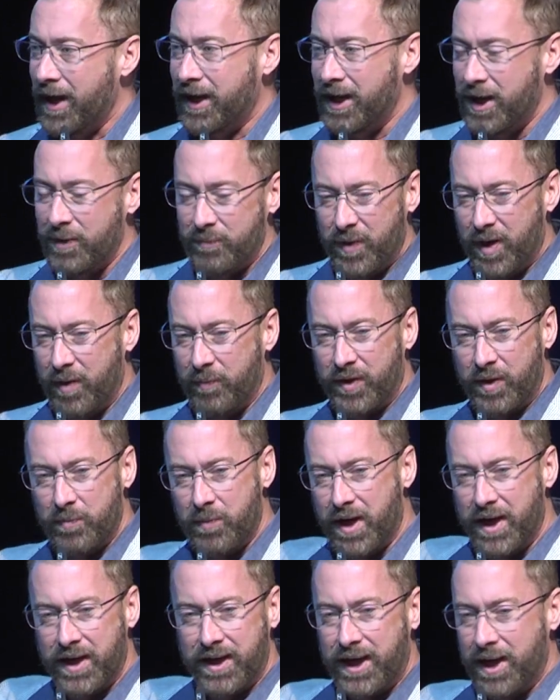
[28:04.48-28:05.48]
We can't keep
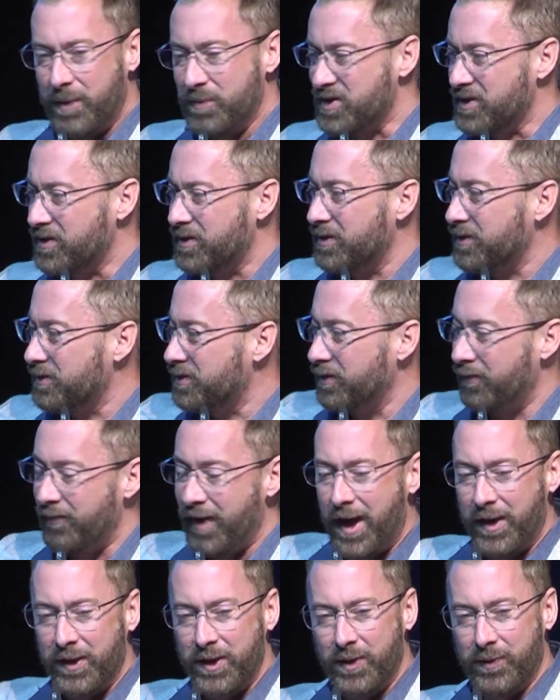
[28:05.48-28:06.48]
up. The money keeps
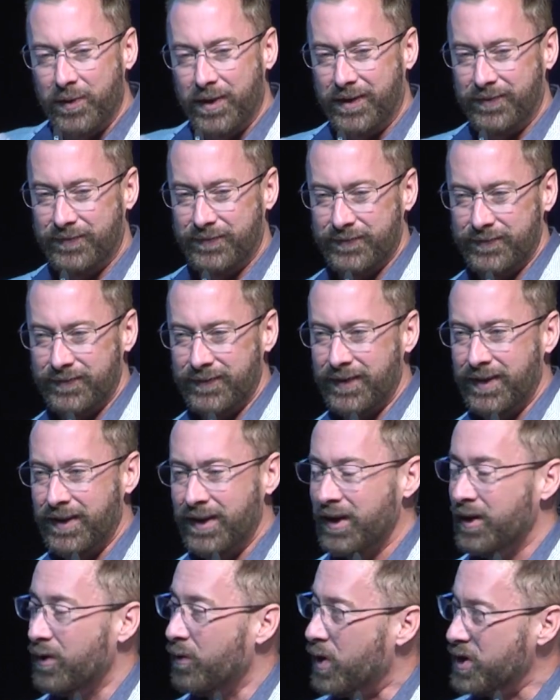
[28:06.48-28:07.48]
devaluing.
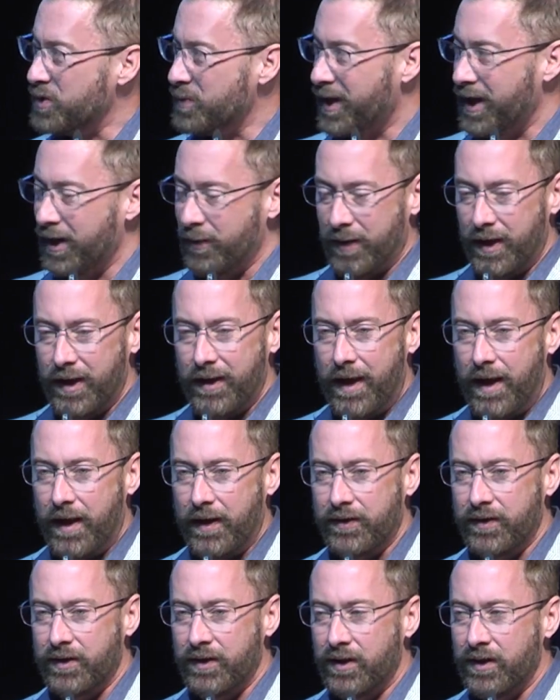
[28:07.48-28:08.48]
Once we get rid
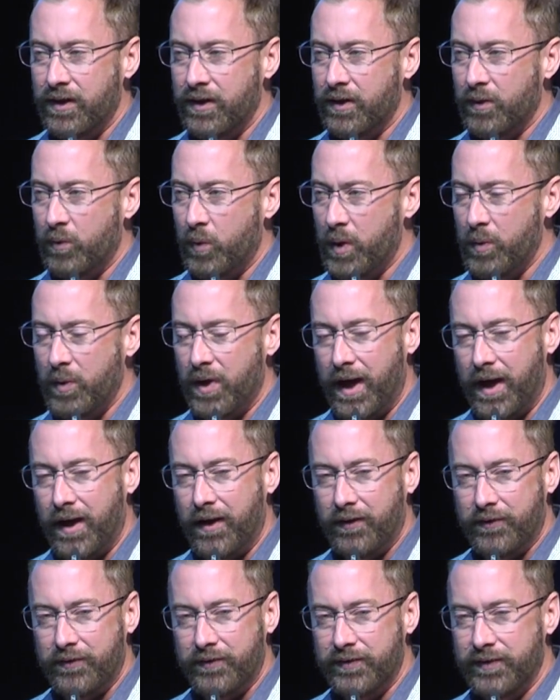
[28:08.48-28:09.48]
of that, we
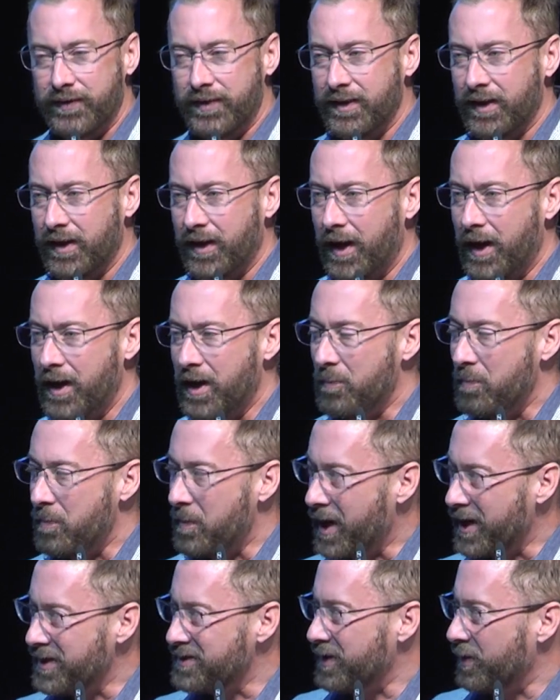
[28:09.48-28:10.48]
will have
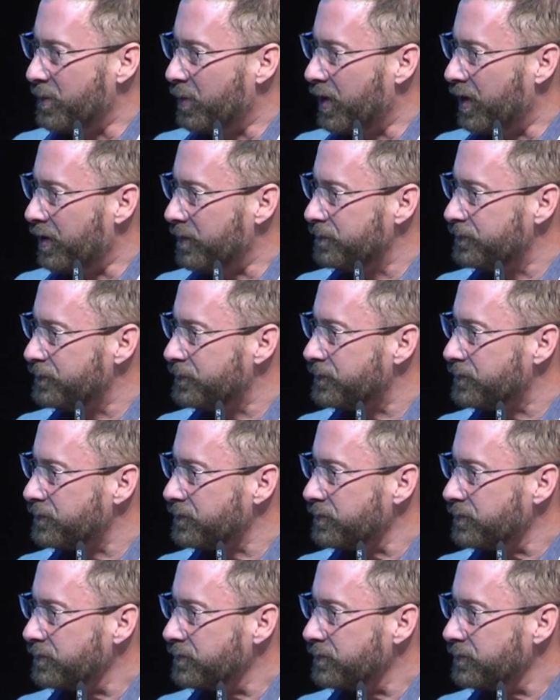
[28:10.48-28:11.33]
an amazing world.